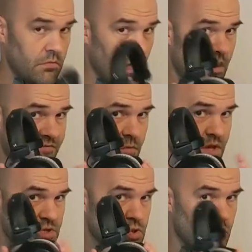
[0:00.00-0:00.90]
I'll have the
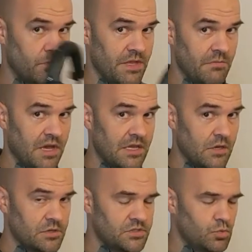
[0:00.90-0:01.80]
metronome in my
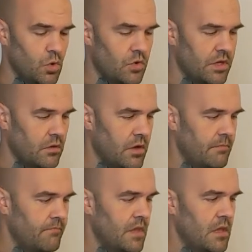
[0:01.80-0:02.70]
ears. You won't hear
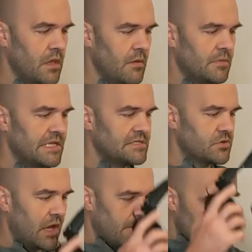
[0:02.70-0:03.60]
it, but that's
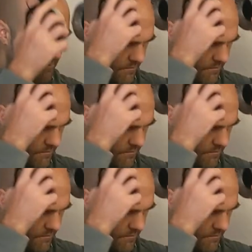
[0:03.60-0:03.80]
okay.